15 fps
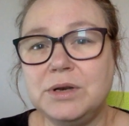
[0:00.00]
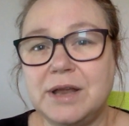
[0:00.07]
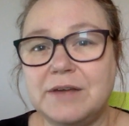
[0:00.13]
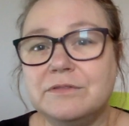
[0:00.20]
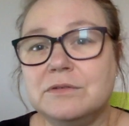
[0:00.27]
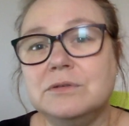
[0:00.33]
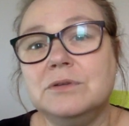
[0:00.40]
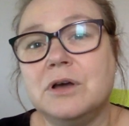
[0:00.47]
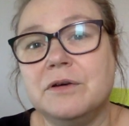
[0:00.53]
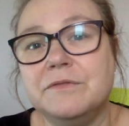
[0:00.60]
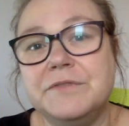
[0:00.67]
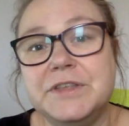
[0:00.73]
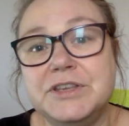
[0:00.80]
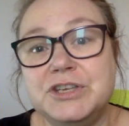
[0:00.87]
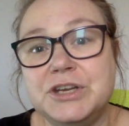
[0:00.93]
level
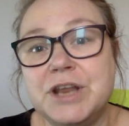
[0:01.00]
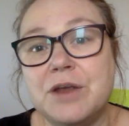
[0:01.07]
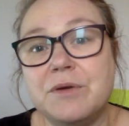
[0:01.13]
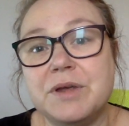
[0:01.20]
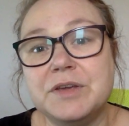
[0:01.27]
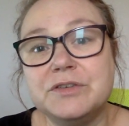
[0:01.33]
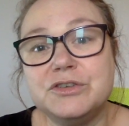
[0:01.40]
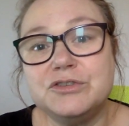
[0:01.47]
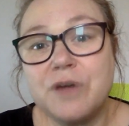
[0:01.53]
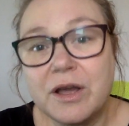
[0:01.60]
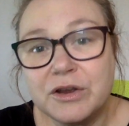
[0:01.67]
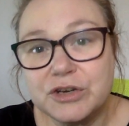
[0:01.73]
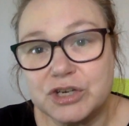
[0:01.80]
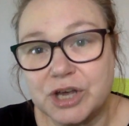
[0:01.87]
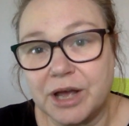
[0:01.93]
of the generic
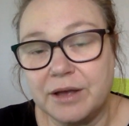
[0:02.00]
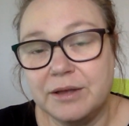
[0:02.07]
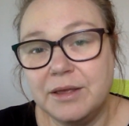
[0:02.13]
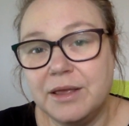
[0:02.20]
structure,